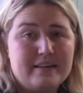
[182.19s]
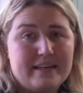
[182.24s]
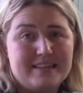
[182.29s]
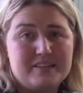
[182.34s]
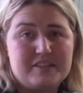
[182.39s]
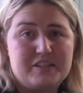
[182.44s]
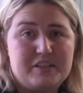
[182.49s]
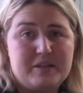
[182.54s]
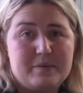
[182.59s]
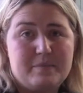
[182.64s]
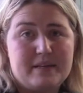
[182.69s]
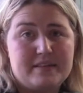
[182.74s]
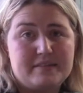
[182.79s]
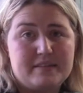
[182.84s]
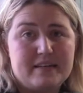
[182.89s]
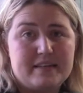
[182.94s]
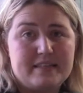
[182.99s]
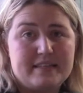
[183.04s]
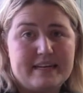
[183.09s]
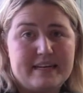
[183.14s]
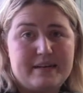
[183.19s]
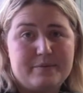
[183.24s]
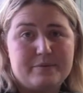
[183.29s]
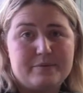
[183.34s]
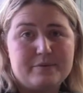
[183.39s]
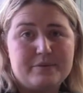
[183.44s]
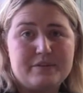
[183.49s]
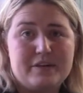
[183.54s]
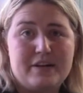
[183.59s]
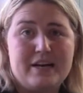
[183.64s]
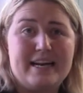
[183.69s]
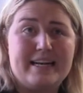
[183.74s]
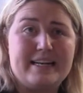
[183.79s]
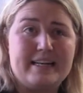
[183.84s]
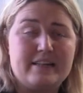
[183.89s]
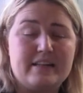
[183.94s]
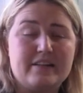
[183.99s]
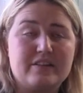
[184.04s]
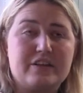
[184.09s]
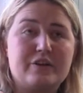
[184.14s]
next to your bedside table. So
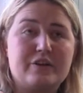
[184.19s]
anything that